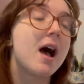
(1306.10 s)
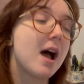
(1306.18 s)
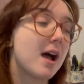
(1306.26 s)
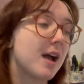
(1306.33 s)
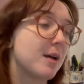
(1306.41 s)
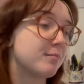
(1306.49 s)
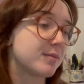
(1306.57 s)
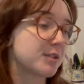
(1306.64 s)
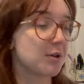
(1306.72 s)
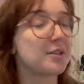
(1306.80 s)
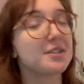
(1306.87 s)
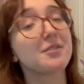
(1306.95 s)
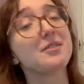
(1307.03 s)
So as
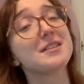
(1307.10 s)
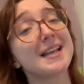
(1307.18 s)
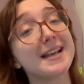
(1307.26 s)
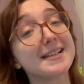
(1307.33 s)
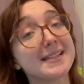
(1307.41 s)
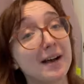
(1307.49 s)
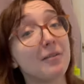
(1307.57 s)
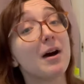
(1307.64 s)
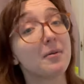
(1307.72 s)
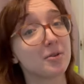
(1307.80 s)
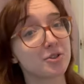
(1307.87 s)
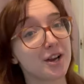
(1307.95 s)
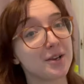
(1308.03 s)
soon as it is out, I
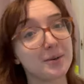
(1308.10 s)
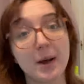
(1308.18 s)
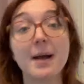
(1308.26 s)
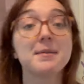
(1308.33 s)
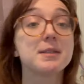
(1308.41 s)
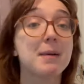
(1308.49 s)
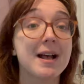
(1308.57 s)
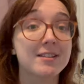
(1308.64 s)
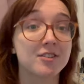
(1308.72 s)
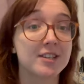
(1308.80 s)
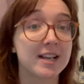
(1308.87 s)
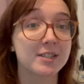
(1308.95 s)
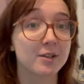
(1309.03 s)
will show you. I was a pattern
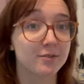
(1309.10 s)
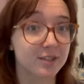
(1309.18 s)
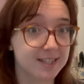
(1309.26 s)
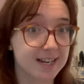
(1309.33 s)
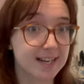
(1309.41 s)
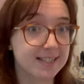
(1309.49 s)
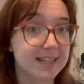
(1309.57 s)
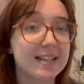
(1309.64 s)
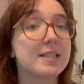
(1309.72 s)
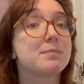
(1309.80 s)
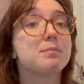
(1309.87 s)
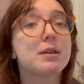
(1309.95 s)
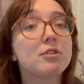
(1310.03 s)
tester for the Daisy.
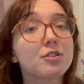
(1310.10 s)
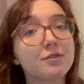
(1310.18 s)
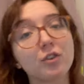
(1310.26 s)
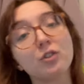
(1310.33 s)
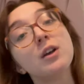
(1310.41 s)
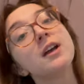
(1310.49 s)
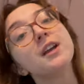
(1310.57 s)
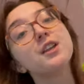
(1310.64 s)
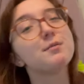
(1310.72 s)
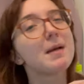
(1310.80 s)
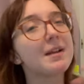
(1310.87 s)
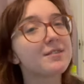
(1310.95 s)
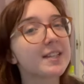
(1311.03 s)
It's beautiful. You
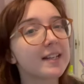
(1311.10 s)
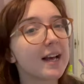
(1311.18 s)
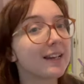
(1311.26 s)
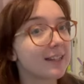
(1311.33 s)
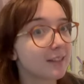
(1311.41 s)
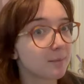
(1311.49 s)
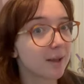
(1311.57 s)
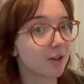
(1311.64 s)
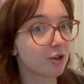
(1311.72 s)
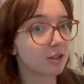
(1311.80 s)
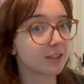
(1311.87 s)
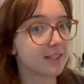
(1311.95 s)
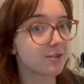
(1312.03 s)
may have seen it a little bit on
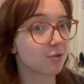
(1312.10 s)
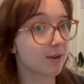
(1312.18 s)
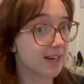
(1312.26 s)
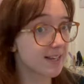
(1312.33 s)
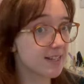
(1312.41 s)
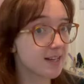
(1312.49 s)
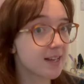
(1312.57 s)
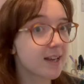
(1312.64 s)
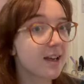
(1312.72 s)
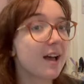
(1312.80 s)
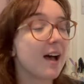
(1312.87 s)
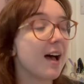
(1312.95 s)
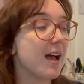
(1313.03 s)
Holly's grid,
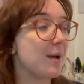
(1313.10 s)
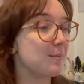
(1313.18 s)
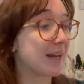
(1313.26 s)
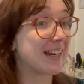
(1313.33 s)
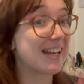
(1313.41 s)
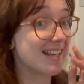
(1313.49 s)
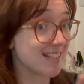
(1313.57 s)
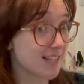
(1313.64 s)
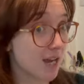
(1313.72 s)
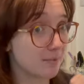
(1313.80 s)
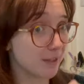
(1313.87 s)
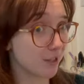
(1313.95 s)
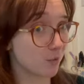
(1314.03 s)
and it is
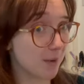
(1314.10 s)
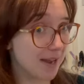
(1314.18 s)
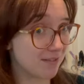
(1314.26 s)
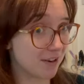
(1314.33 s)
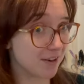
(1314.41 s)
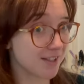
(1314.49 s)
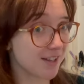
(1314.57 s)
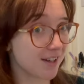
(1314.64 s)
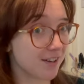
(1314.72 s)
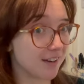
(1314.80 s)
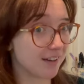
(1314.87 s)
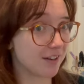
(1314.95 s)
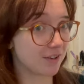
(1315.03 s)
coming your way very
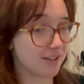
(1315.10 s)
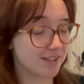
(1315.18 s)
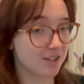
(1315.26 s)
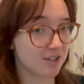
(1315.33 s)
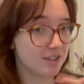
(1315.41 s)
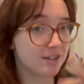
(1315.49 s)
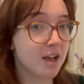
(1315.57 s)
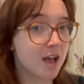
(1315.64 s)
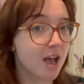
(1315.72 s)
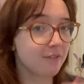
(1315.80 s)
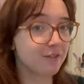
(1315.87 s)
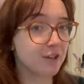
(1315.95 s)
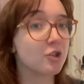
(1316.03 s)
soon. I know there's just a
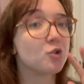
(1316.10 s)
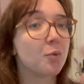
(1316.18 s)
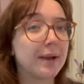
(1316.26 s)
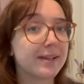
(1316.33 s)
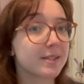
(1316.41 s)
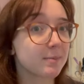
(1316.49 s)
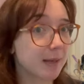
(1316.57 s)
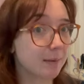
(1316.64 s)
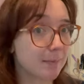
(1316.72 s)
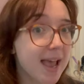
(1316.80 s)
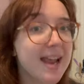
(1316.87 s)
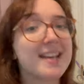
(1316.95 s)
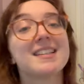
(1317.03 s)
few tweaks being
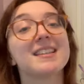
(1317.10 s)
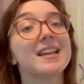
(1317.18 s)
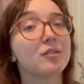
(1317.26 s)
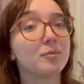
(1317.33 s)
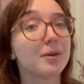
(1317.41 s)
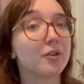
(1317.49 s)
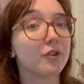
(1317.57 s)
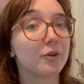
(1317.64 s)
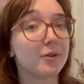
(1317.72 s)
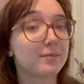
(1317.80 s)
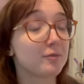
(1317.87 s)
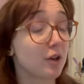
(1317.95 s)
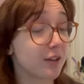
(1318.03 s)
made, and then it'll be on
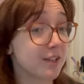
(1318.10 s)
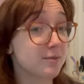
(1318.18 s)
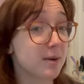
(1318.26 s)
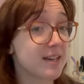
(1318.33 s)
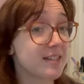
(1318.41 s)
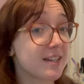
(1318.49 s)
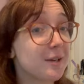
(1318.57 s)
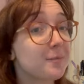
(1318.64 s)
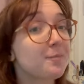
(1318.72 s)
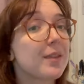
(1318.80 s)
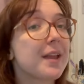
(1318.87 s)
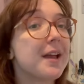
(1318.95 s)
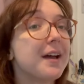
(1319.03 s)
its way to you.
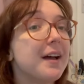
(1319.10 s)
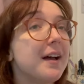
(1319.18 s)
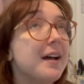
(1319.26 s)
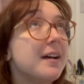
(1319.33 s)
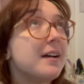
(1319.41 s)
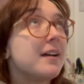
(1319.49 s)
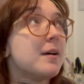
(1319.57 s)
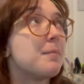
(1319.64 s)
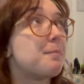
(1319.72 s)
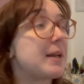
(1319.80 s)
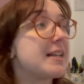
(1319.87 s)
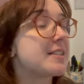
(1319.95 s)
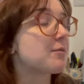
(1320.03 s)

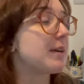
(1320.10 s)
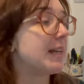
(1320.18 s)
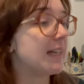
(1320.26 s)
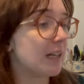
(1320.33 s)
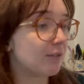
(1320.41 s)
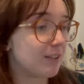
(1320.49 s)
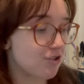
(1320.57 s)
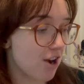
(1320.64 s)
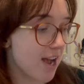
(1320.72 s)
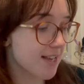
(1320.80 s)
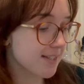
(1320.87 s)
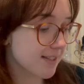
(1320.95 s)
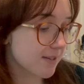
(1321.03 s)
But it's a really lovely
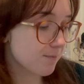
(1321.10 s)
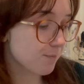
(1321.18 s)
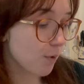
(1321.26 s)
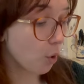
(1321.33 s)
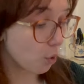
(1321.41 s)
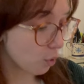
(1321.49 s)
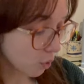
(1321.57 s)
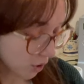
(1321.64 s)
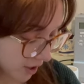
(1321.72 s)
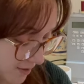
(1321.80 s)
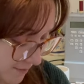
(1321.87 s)
dress. Or